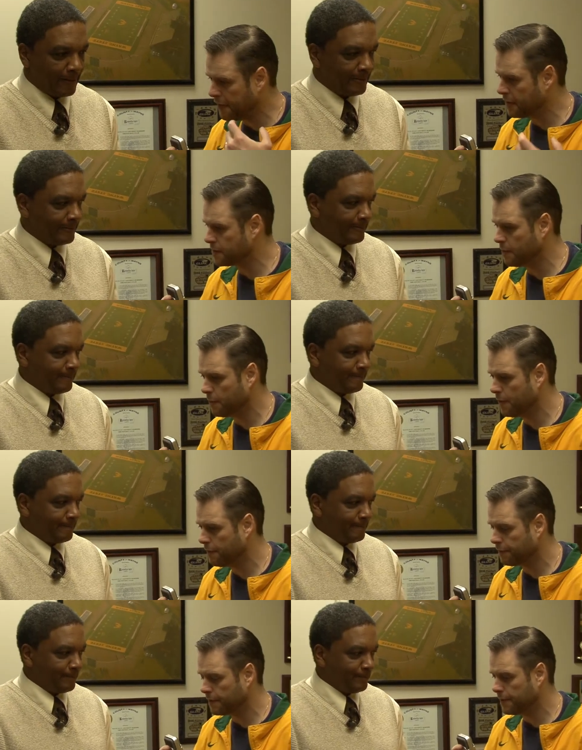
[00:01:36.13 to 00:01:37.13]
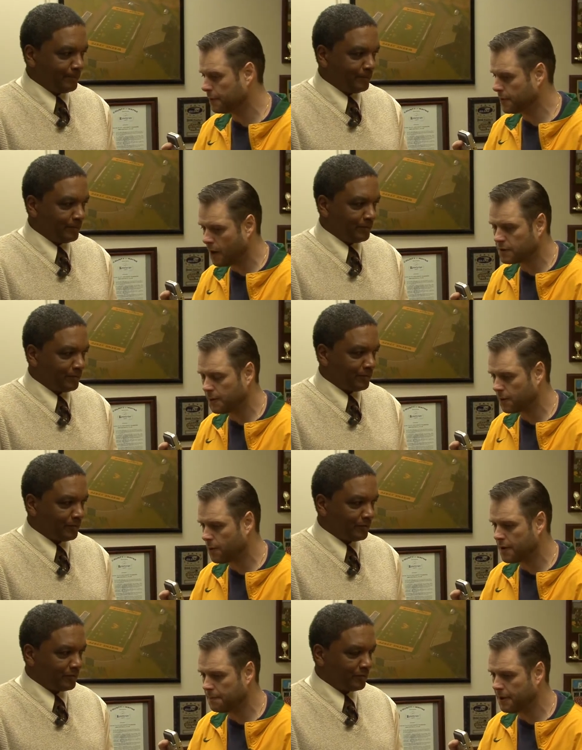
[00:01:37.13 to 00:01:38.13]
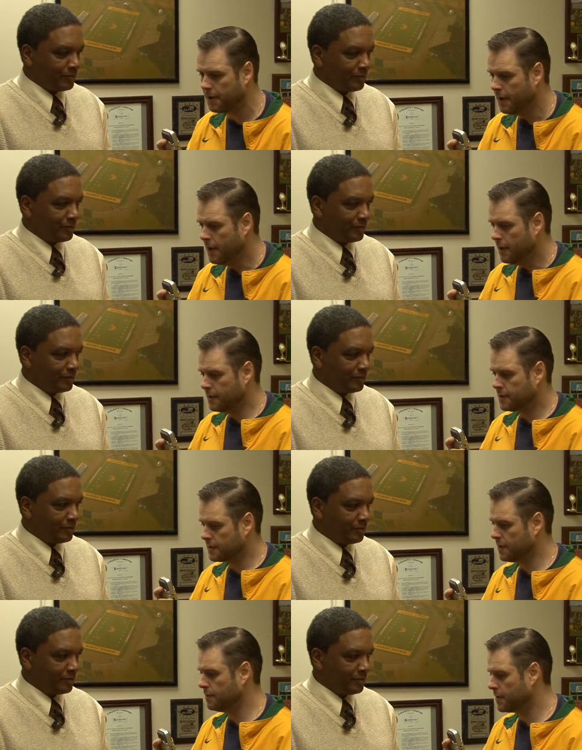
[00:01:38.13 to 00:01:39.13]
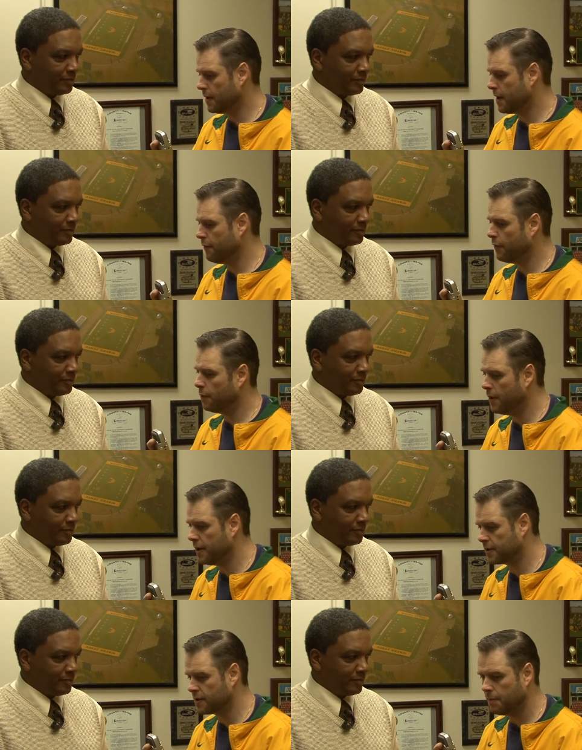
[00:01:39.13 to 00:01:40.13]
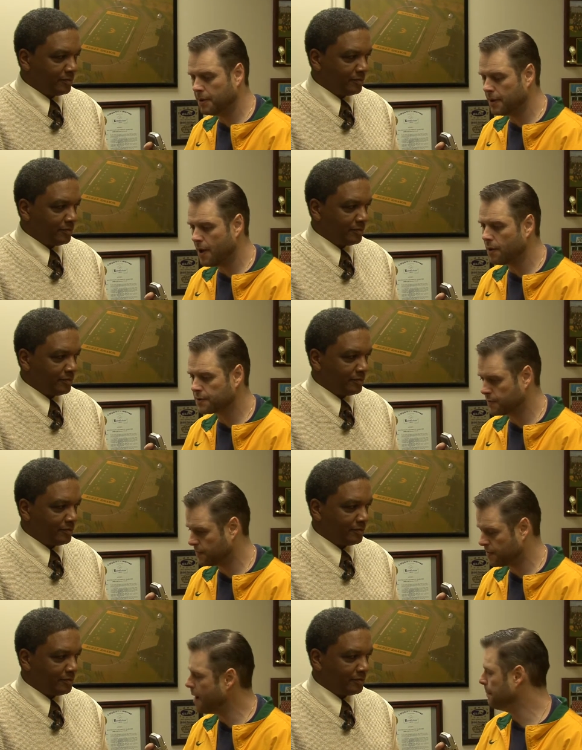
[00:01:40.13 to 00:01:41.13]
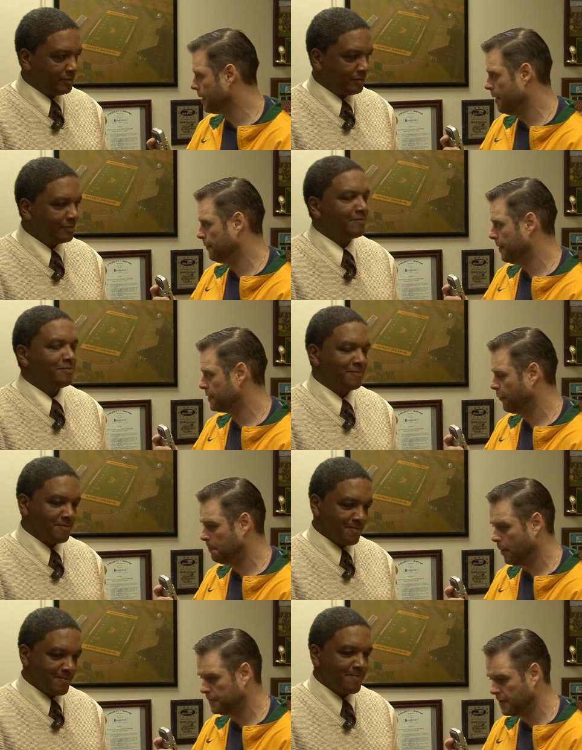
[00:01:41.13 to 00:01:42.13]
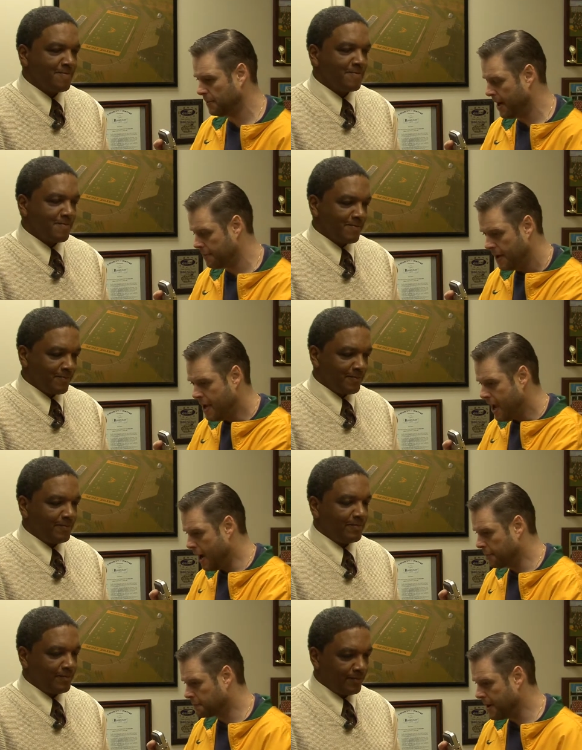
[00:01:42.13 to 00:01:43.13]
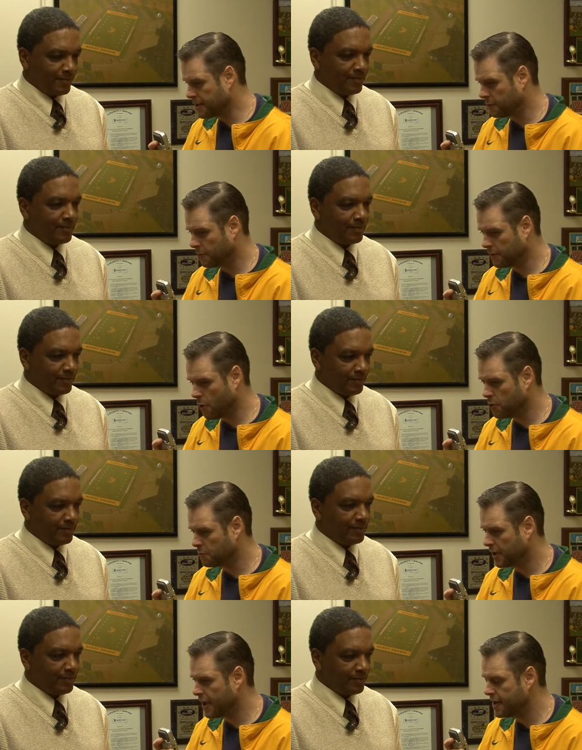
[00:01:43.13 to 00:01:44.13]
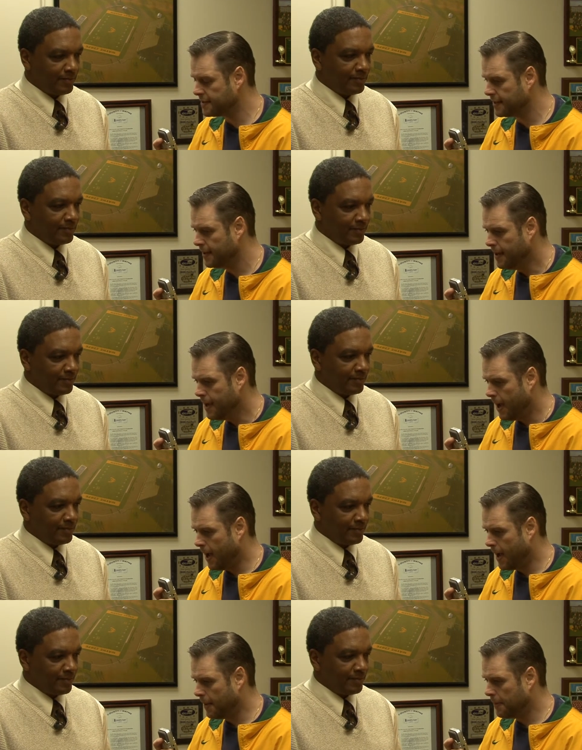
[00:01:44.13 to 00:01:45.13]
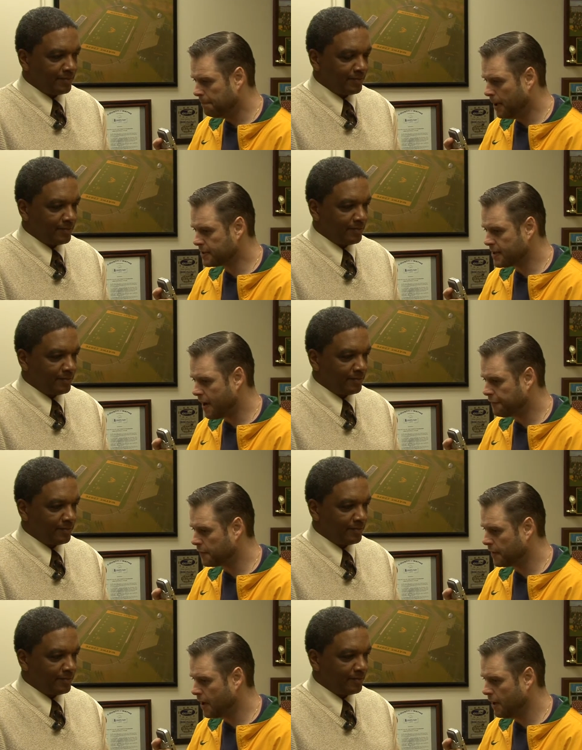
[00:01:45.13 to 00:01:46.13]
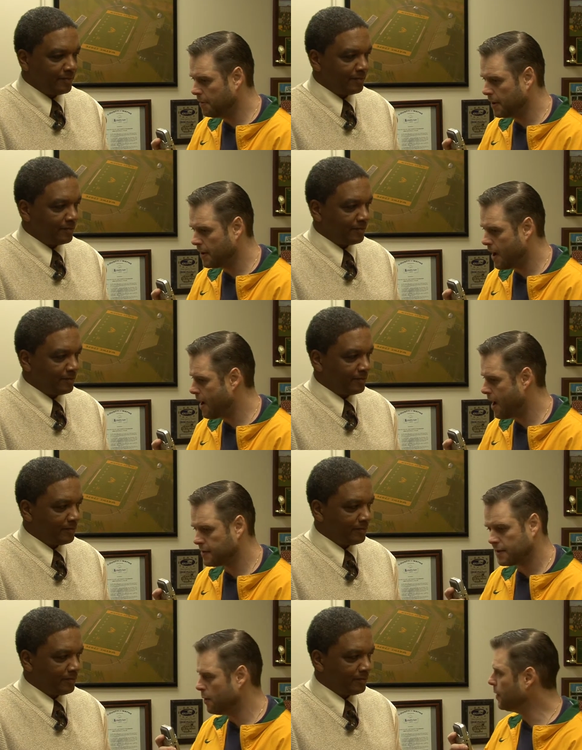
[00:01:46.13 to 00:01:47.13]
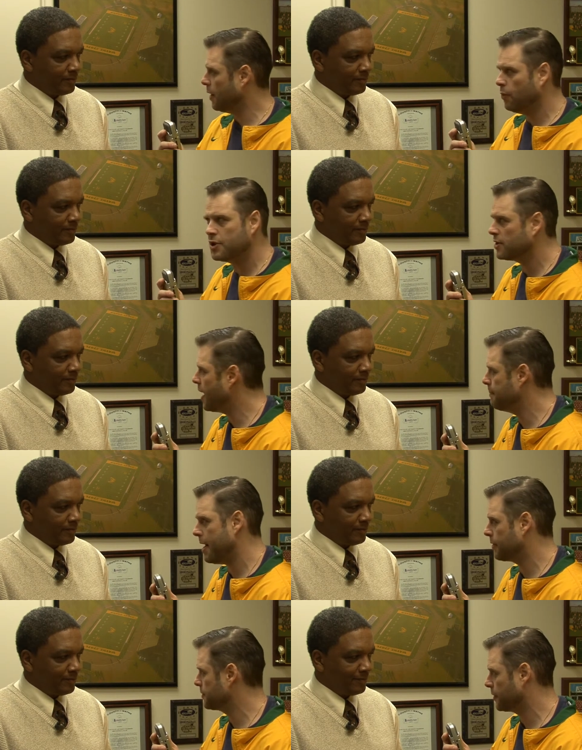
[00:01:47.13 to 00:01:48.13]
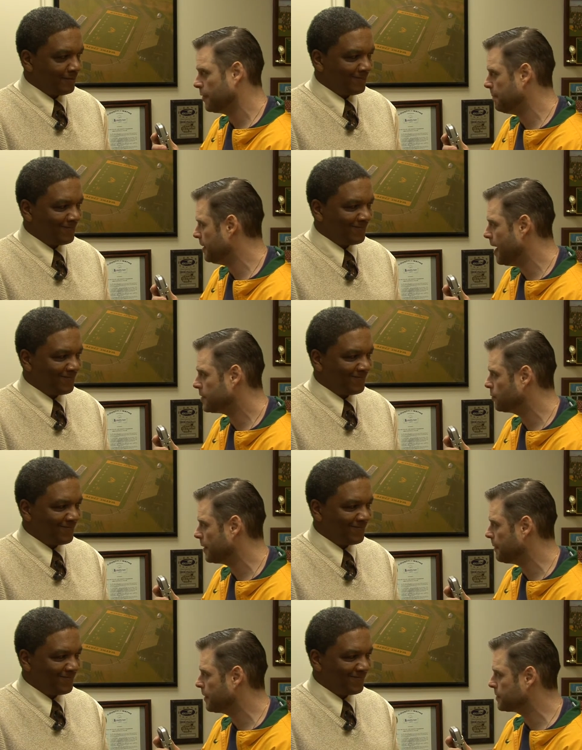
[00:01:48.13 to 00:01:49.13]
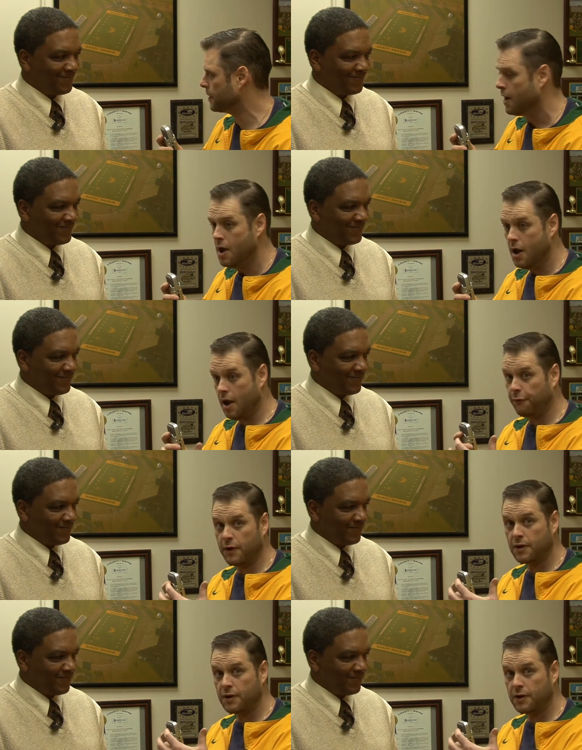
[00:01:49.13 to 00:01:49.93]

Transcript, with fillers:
Speaker 1: things that we've you know talked about quite a bit is it seems like every week somebody else is stepping up for this football team. And I, I was messing with Coach McKenzie uh, on the bus after the game, and I, I said, okay, which linebackers are going to be next week? Because it, if it